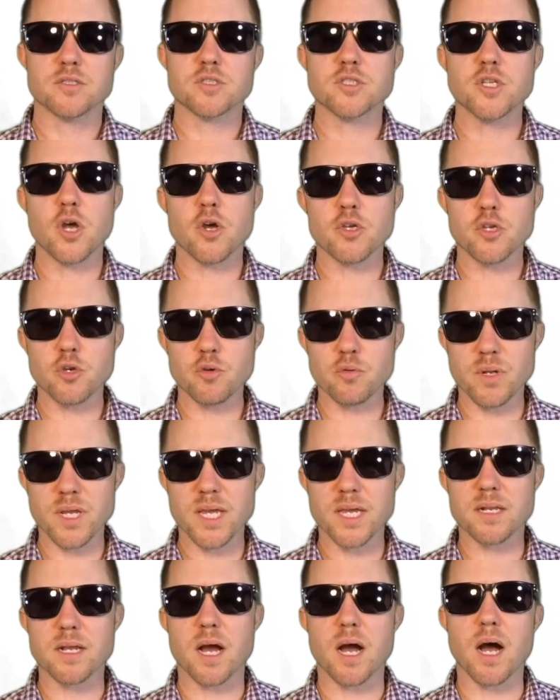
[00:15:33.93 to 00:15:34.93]
So you
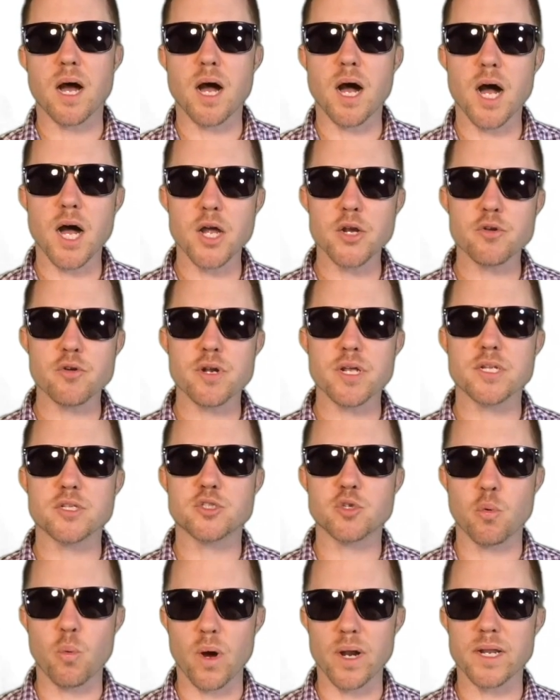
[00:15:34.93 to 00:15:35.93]
need
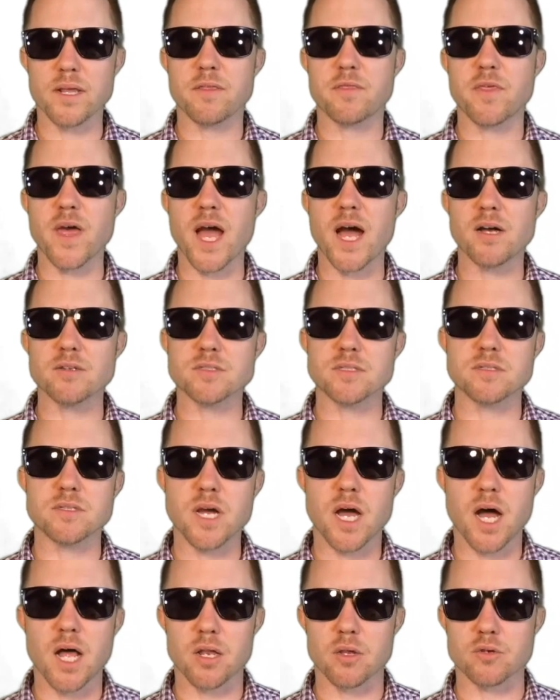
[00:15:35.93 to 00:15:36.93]

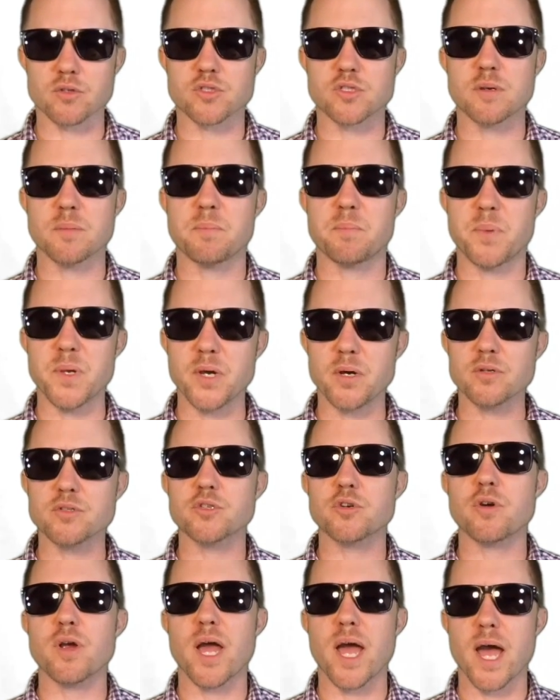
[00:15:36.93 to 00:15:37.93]
$120,000 to build
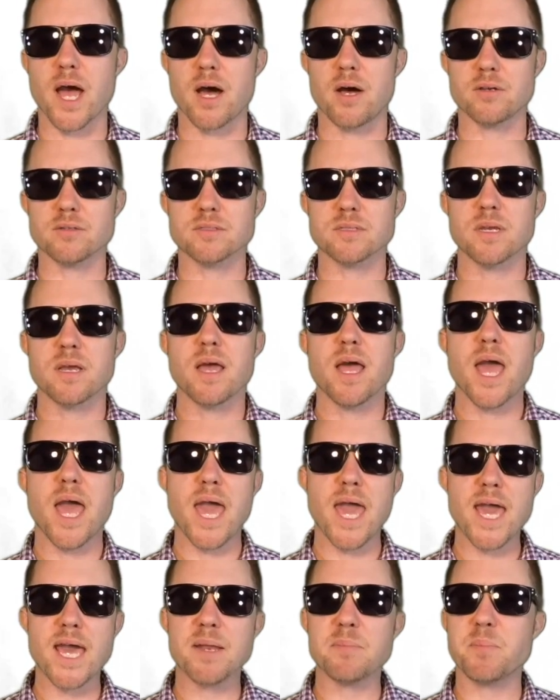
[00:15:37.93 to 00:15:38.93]
your house
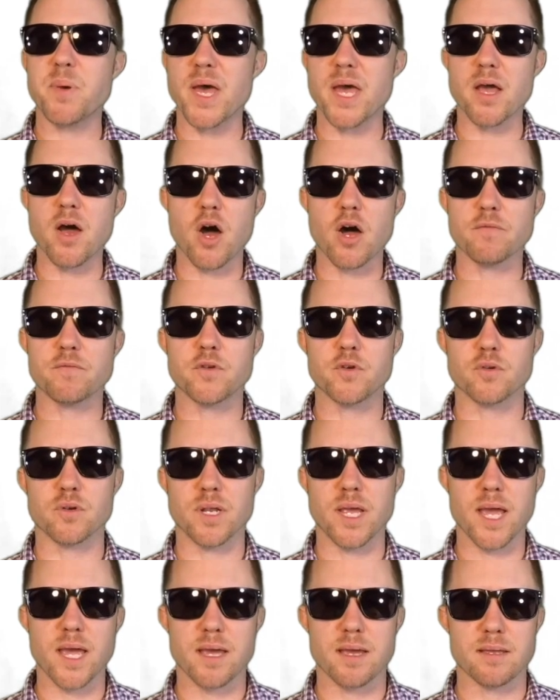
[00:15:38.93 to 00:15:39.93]
and pay off your
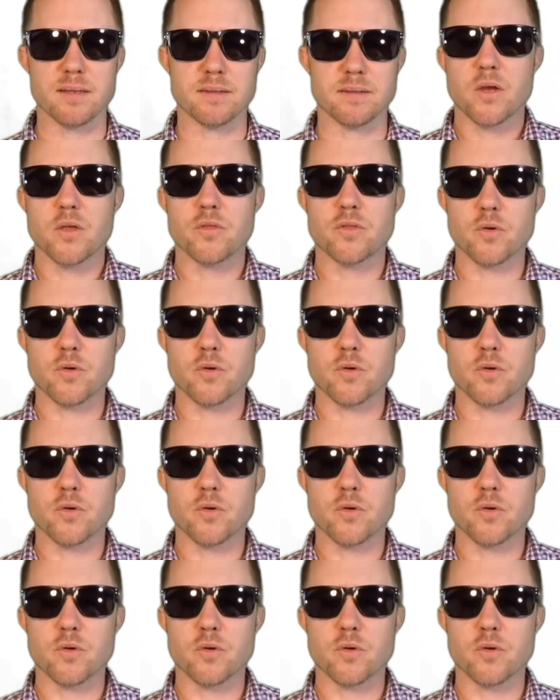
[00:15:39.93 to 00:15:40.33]
land.